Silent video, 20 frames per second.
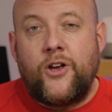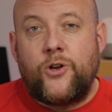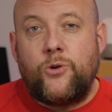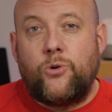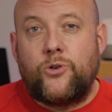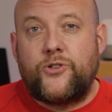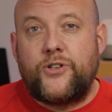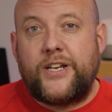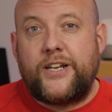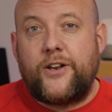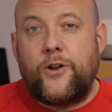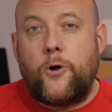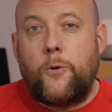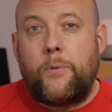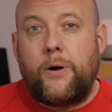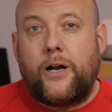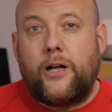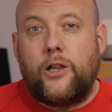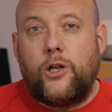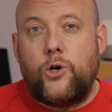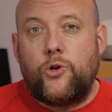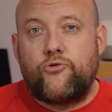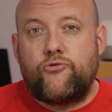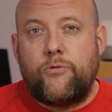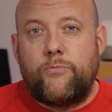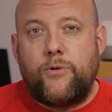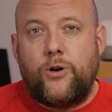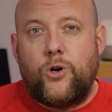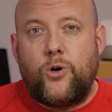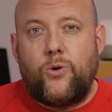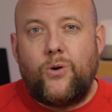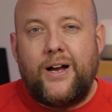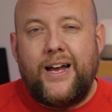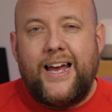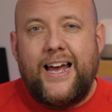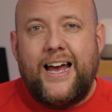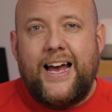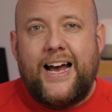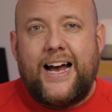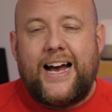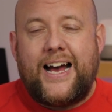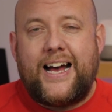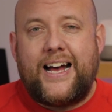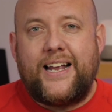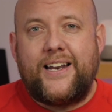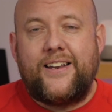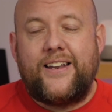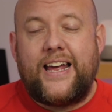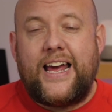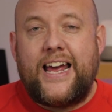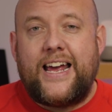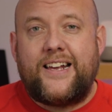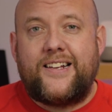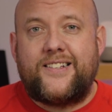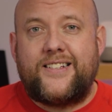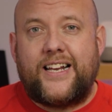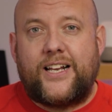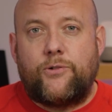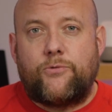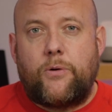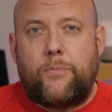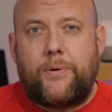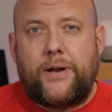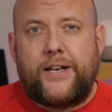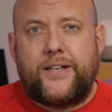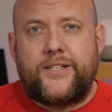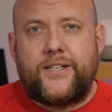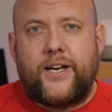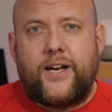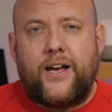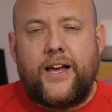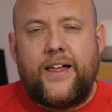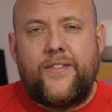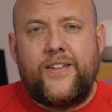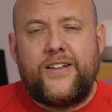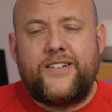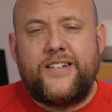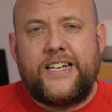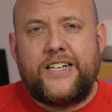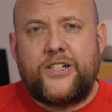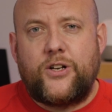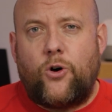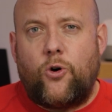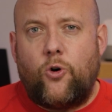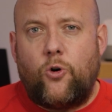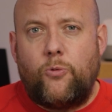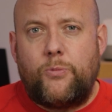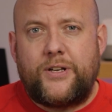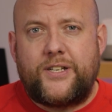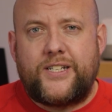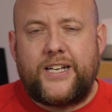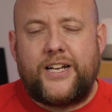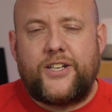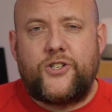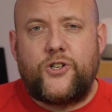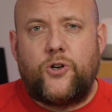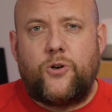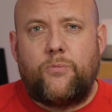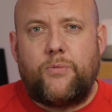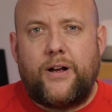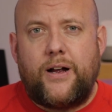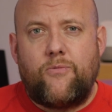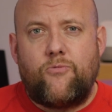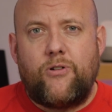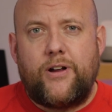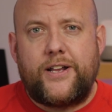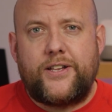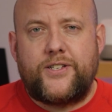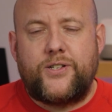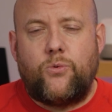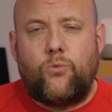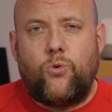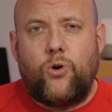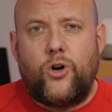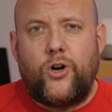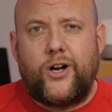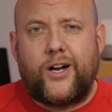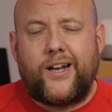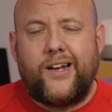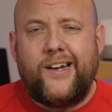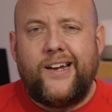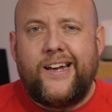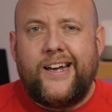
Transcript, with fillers: You also need an open-close remote and a signal repeater, and this needs to all be set up and ready to work.